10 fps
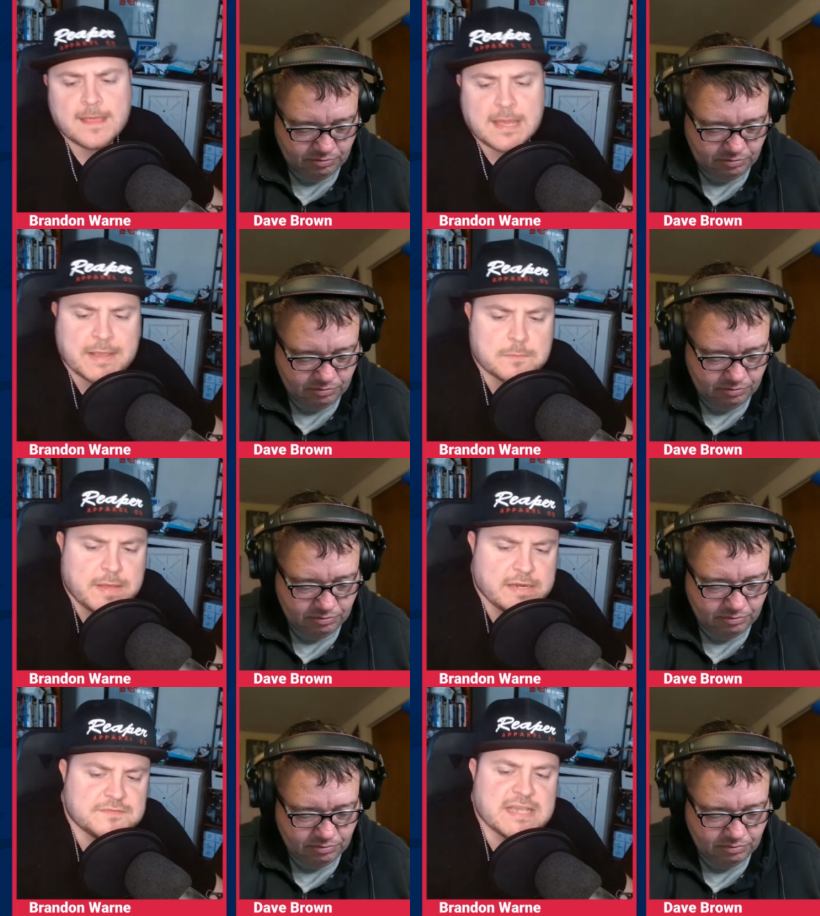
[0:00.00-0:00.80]
Speaker 1: And my
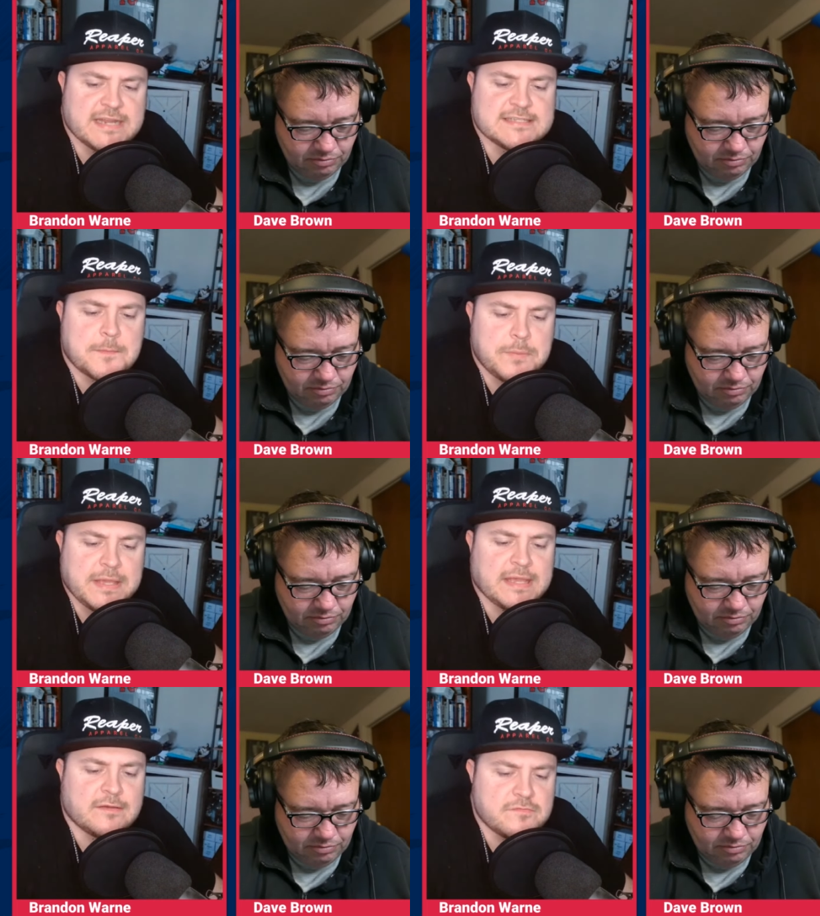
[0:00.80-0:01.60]
competitive side is a
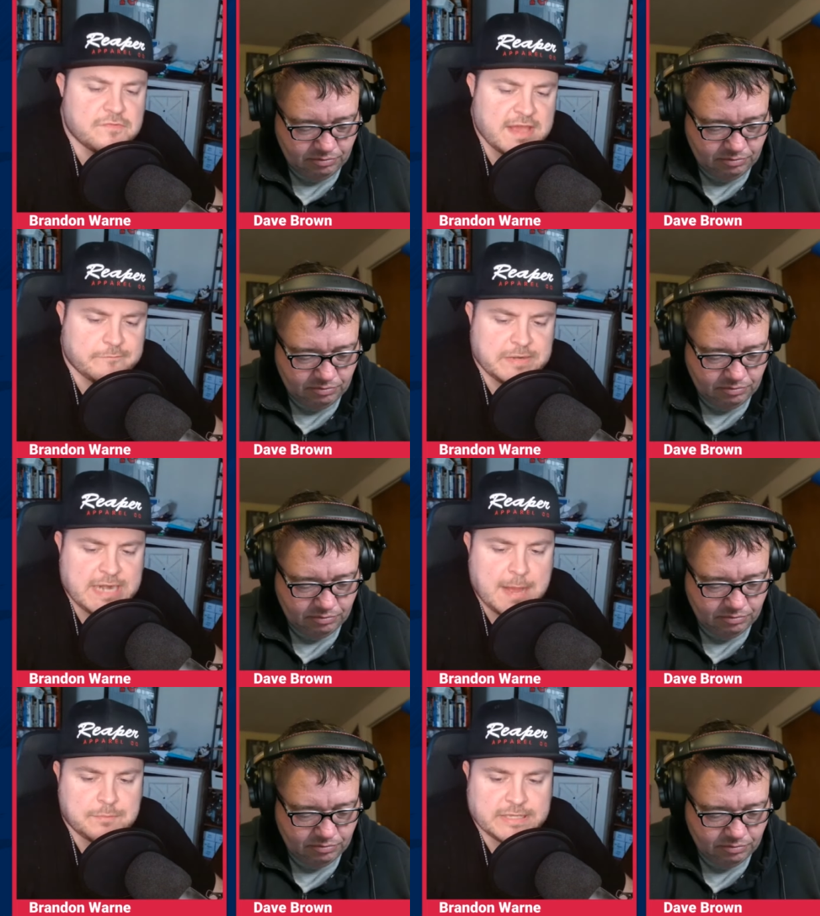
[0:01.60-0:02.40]
big fan of
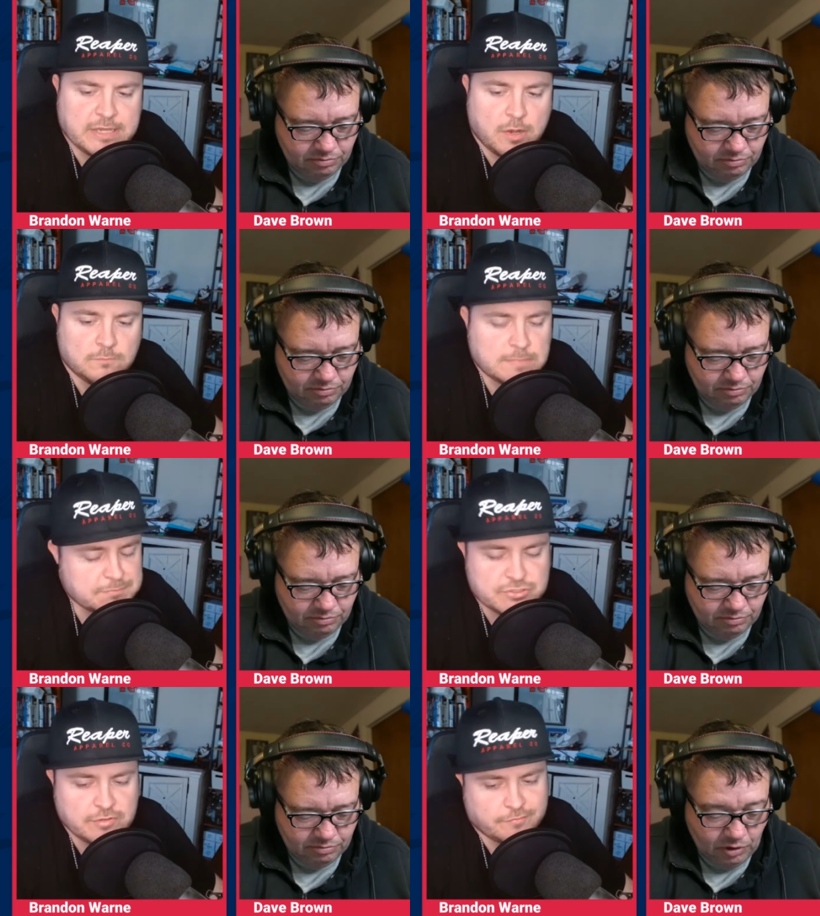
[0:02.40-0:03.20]
Monopoly Go. I'm
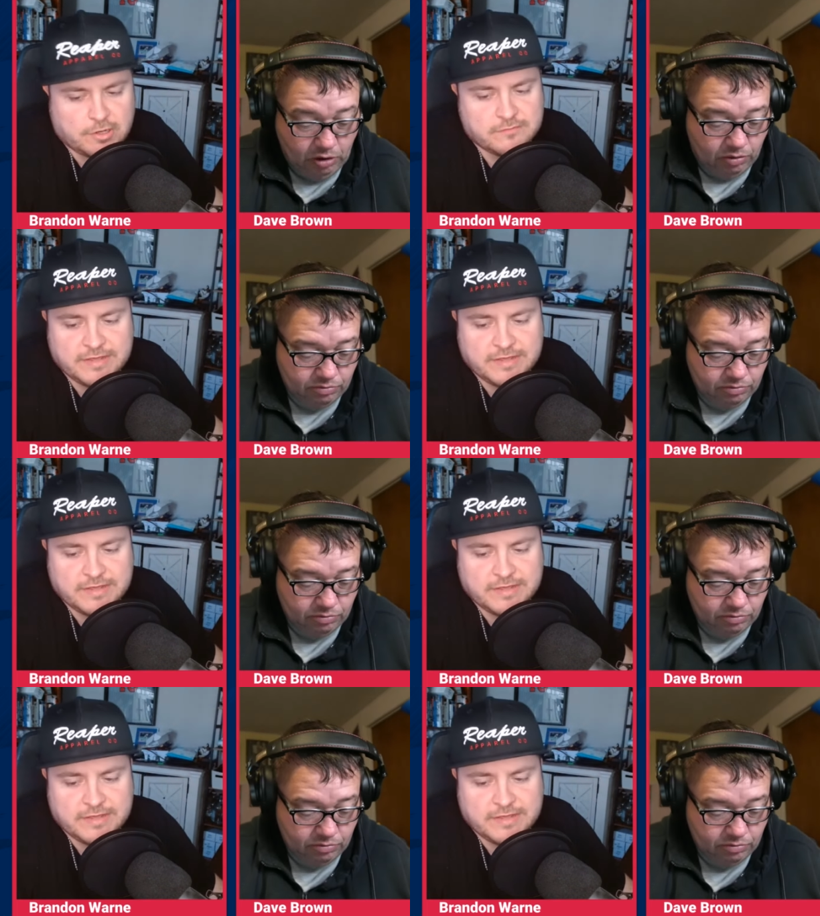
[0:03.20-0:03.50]
sure you've oh, heard